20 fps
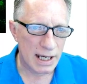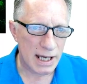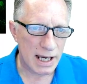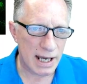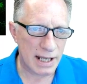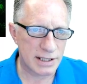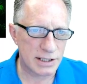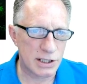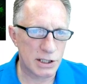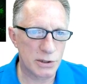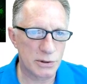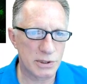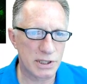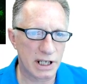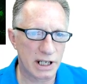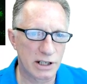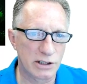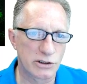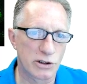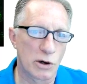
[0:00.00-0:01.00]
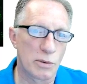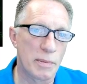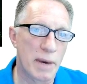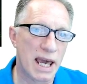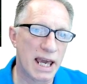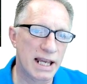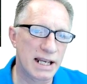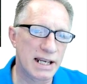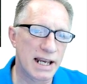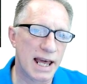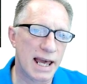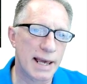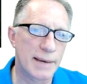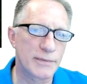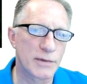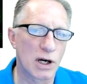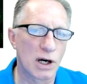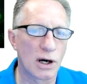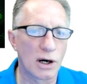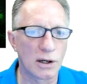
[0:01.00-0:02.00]
it's using a domain name
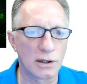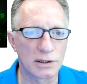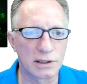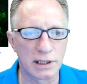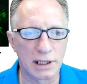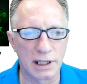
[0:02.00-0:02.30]
called